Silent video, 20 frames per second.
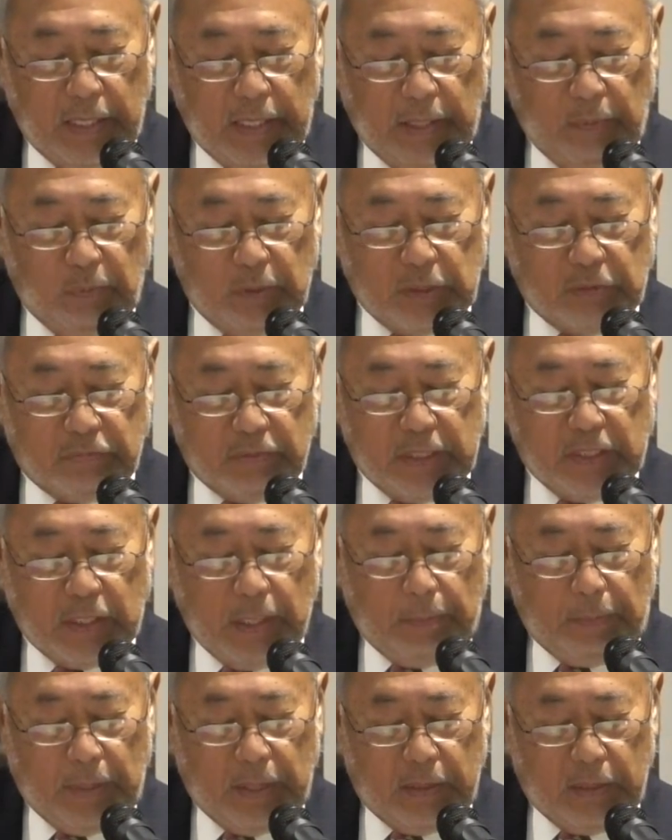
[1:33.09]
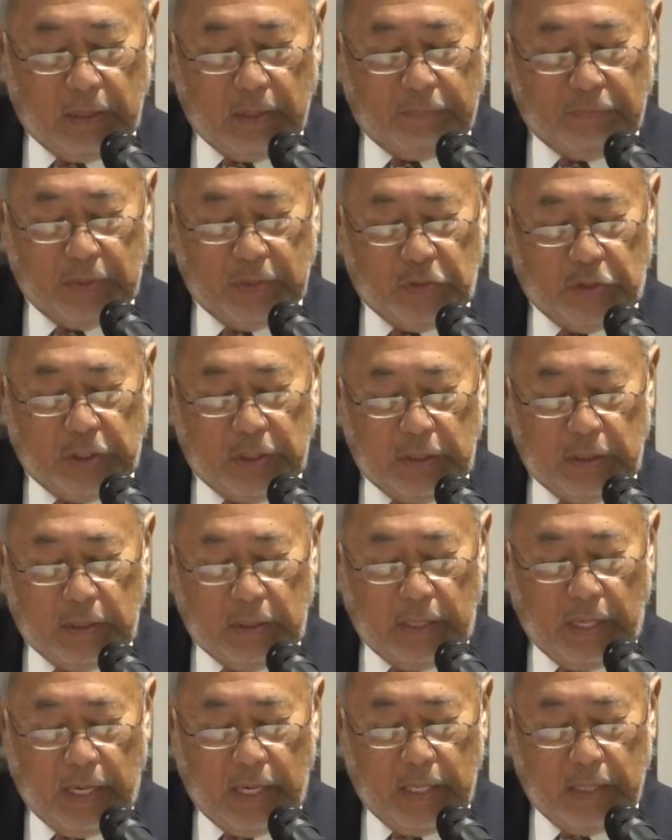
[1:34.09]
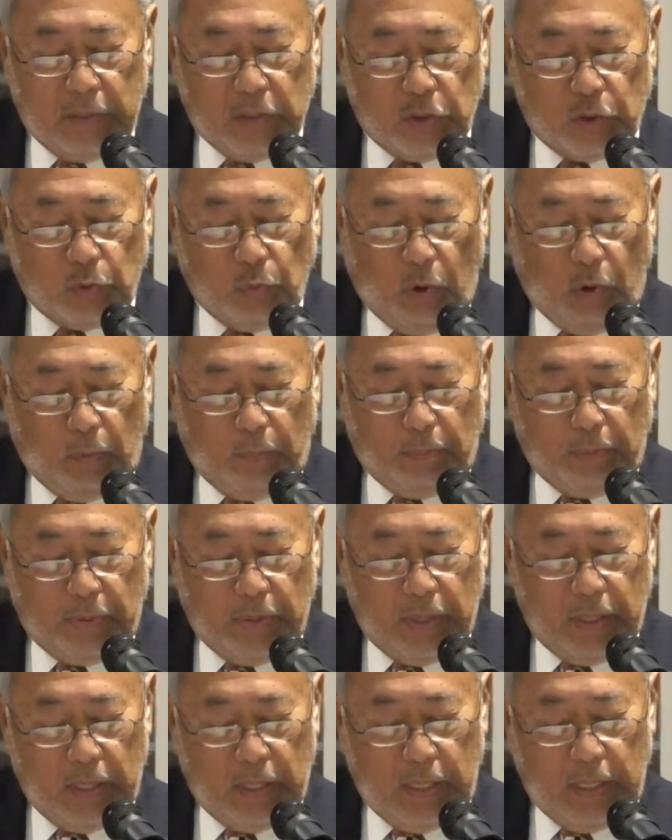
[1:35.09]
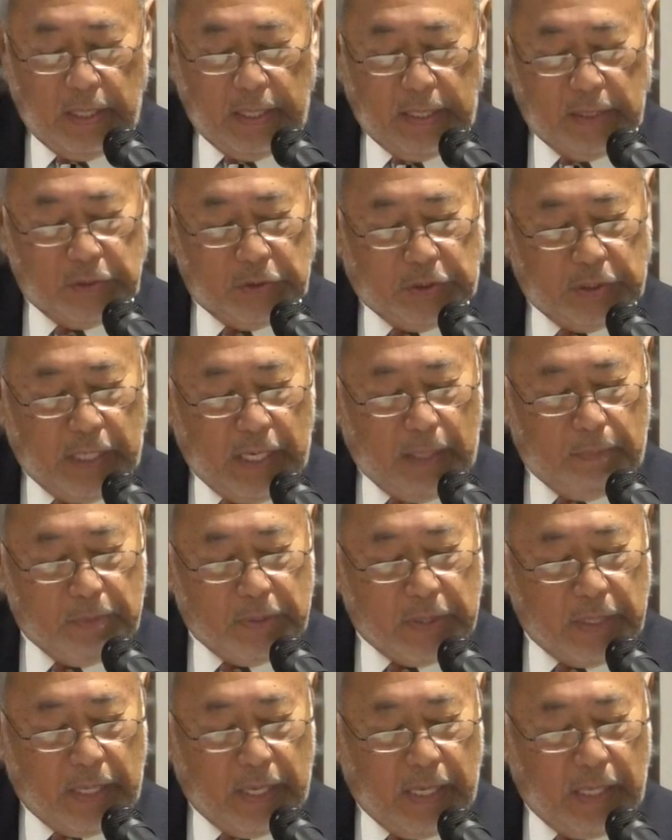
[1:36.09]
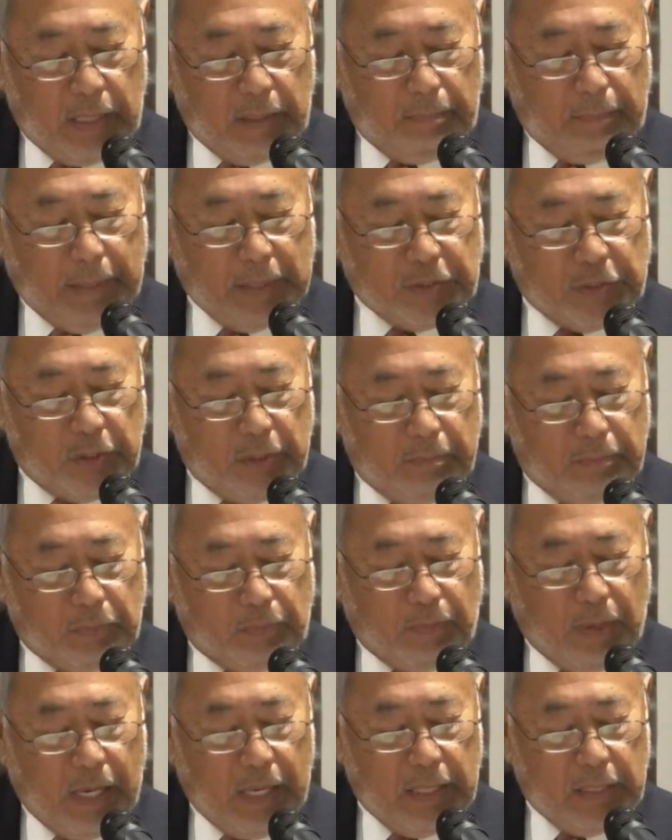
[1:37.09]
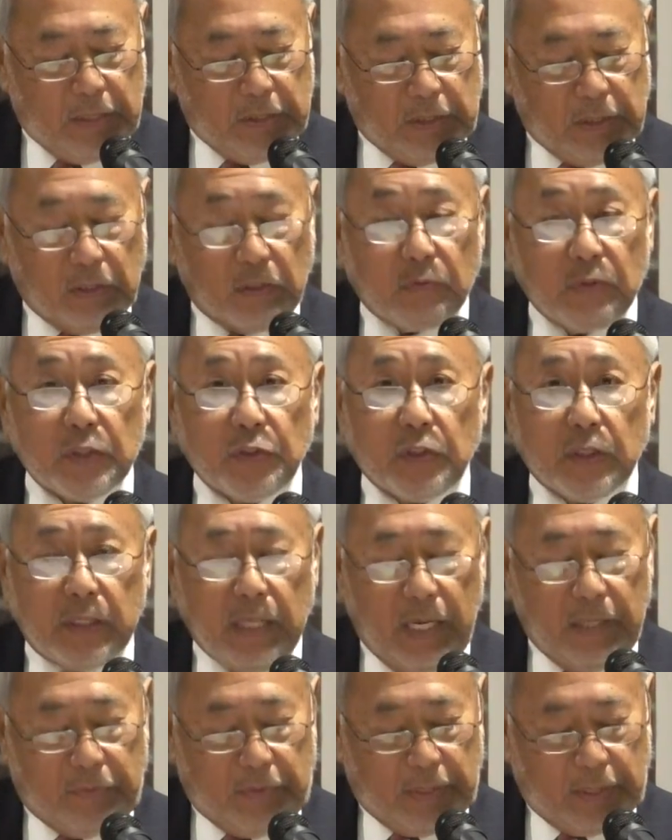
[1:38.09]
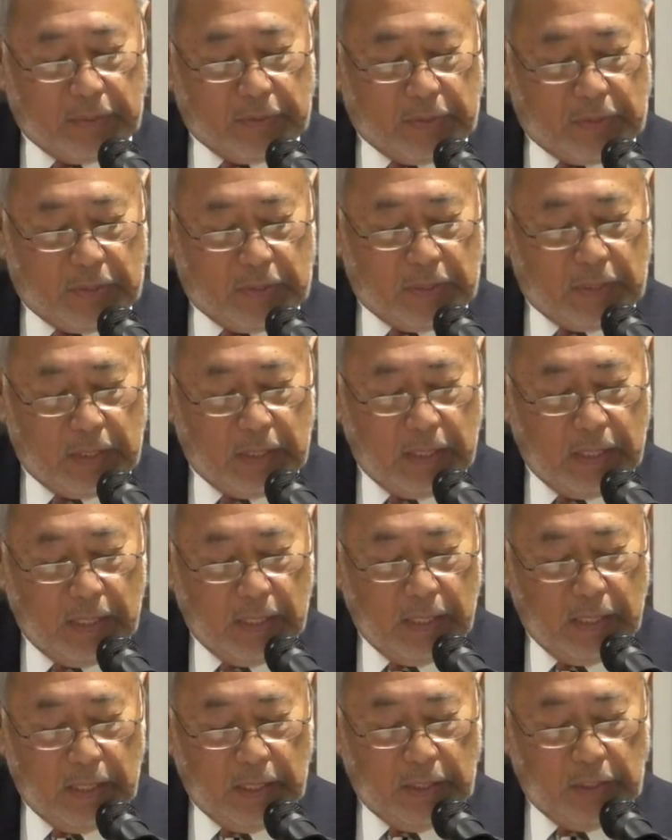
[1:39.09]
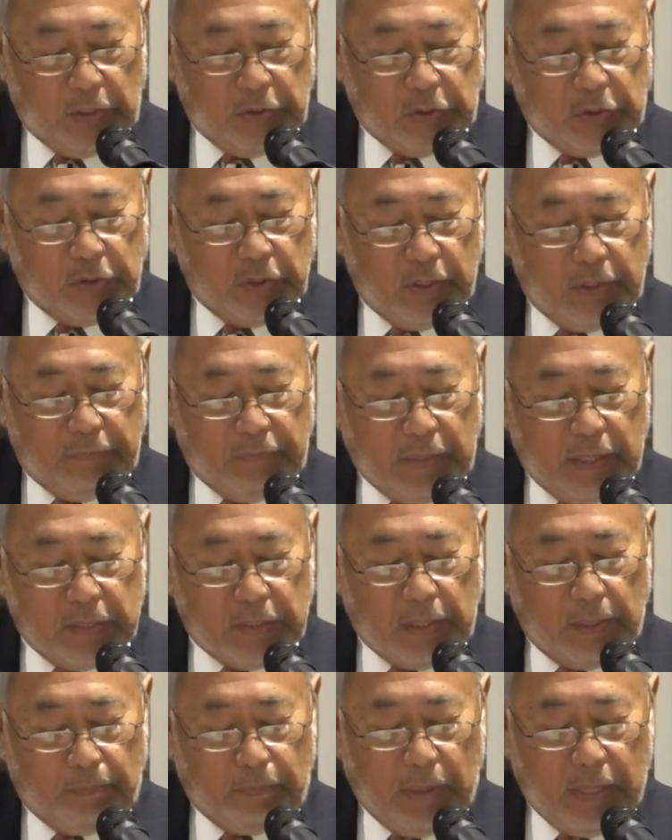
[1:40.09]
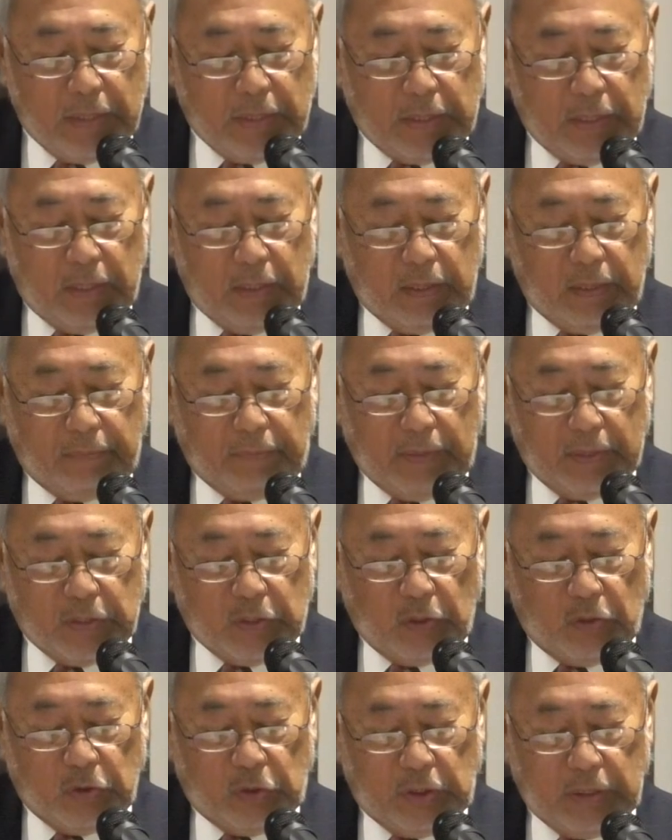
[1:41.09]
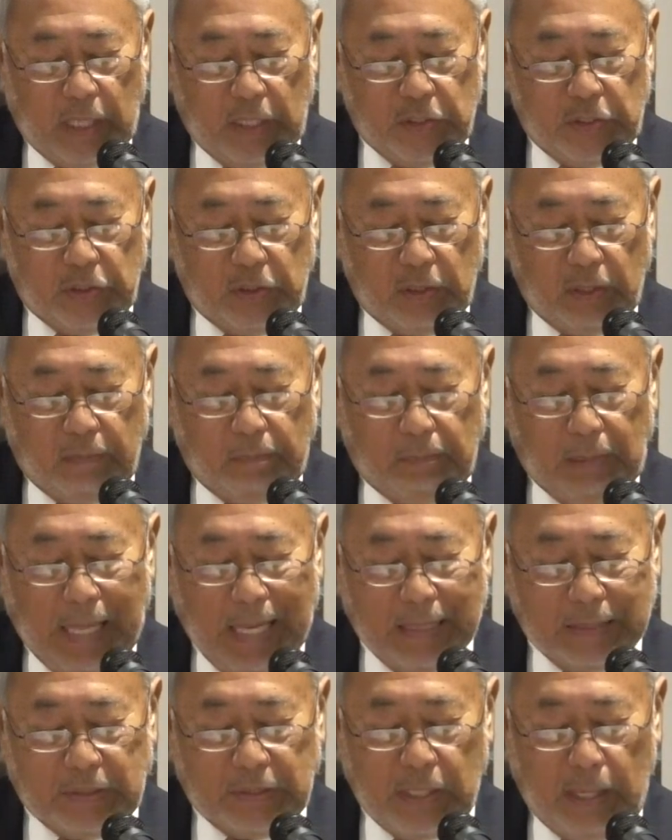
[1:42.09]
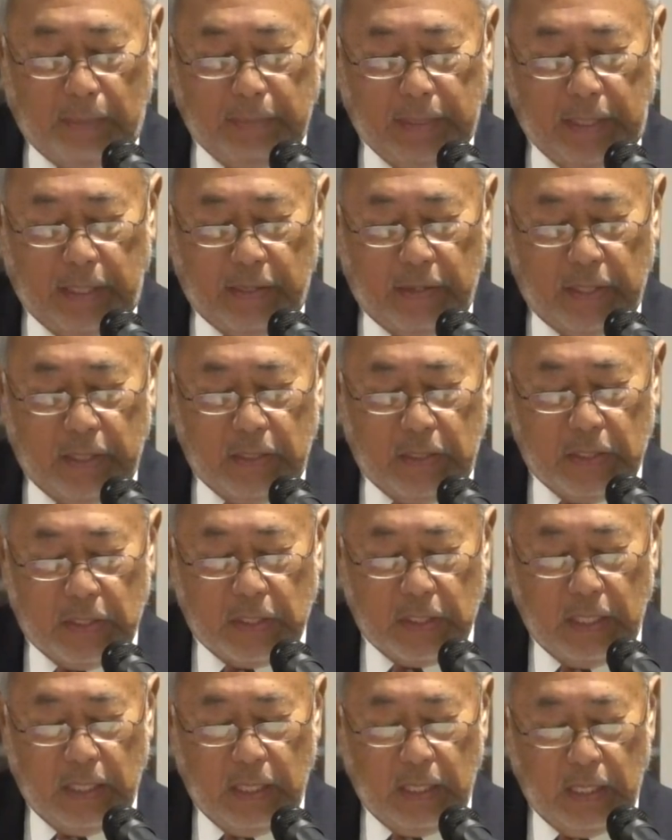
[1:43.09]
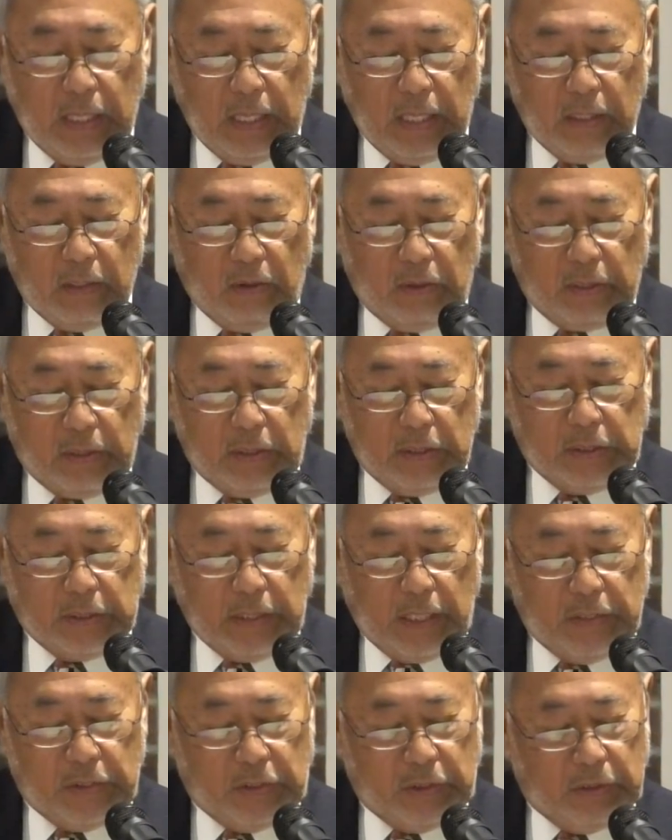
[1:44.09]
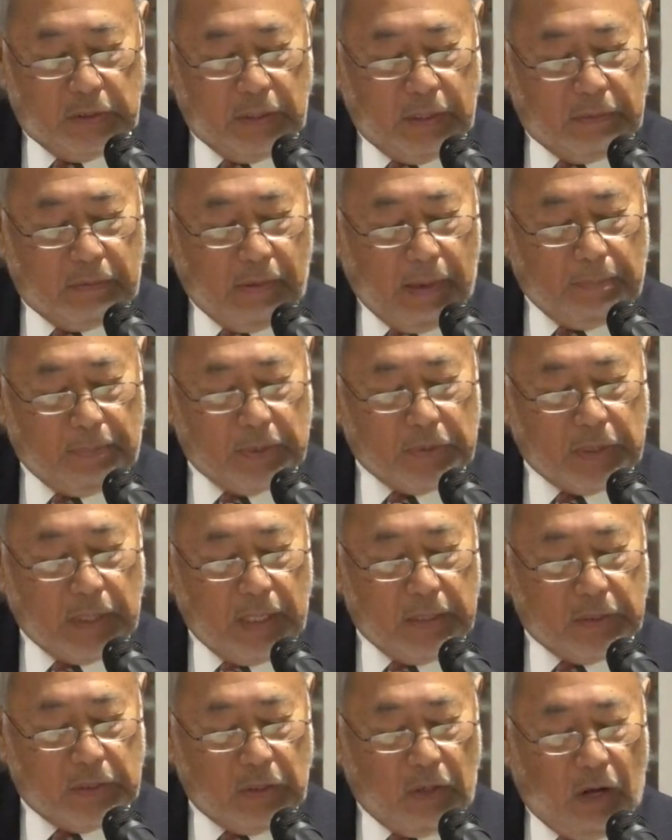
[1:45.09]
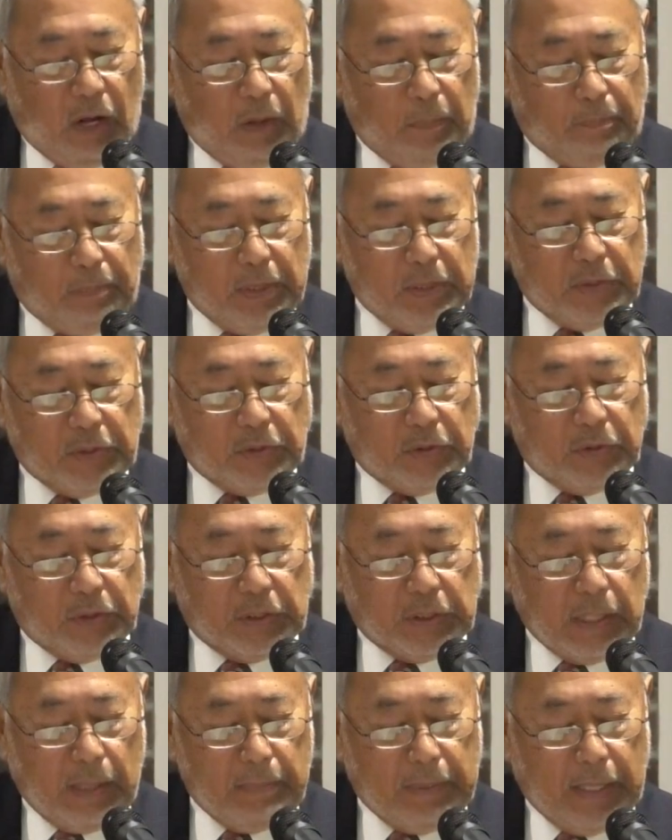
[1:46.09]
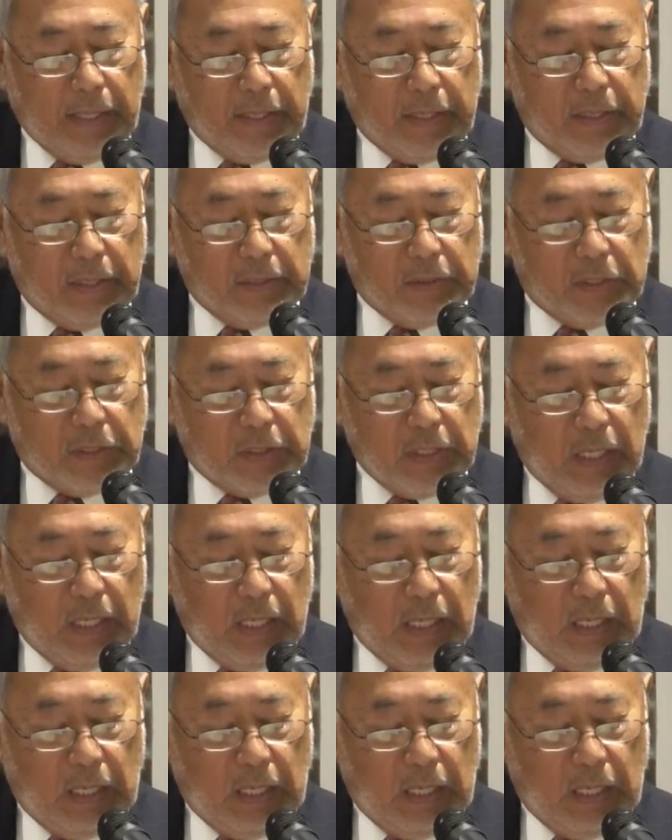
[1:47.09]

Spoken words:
He was recipient of the Jean Ann Swope and James L. Mitchum Prize in Christian Ethics. He served as the president of the Association of Black Seminarians, an organization that represents all Princeton seminarians